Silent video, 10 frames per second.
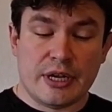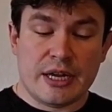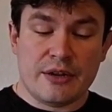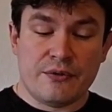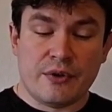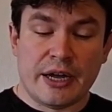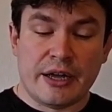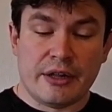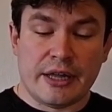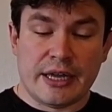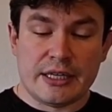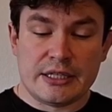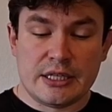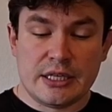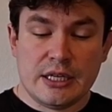a file and
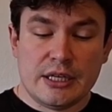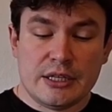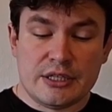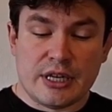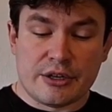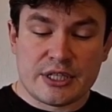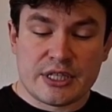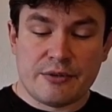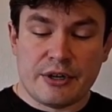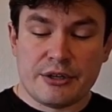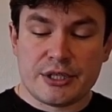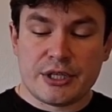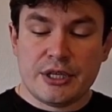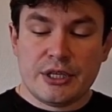dark squares.